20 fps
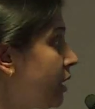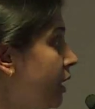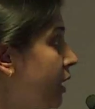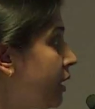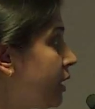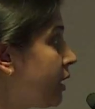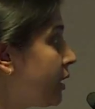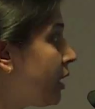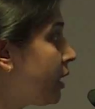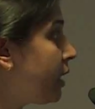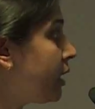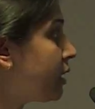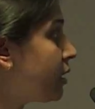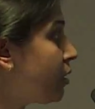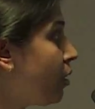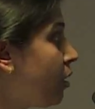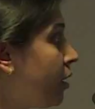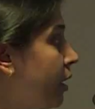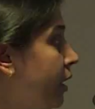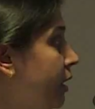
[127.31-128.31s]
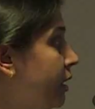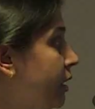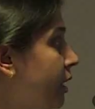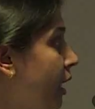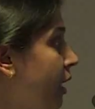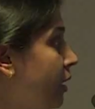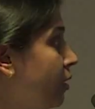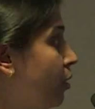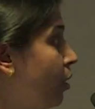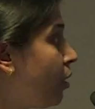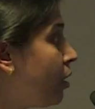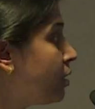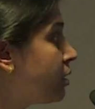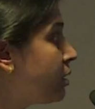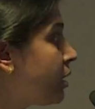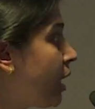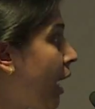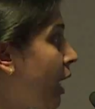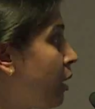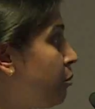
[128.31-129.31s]
it can cause
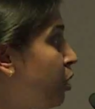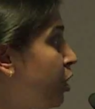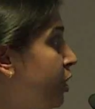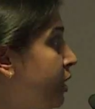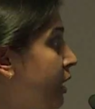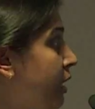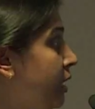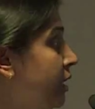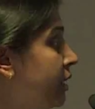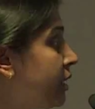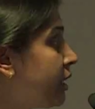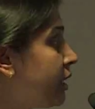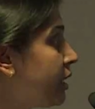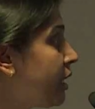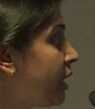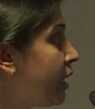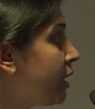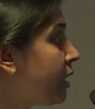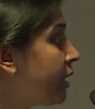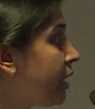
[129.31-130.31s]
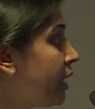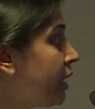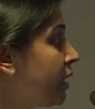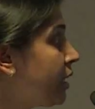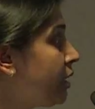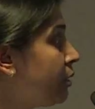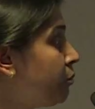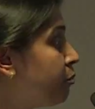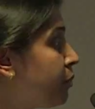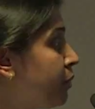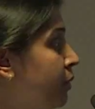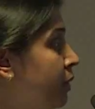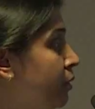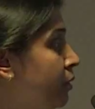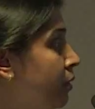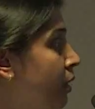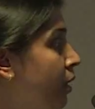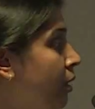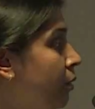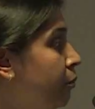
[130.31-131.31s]
a high mortality rate in
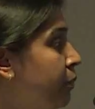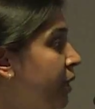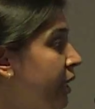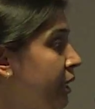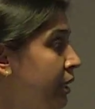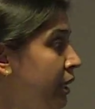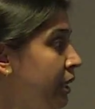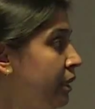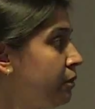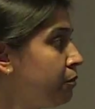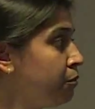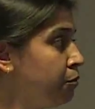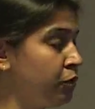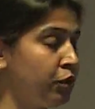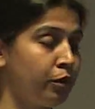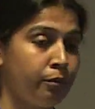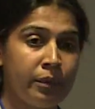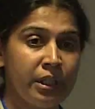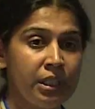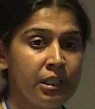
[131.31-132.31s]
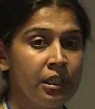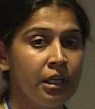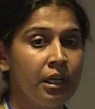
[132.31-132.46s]
pregnant women,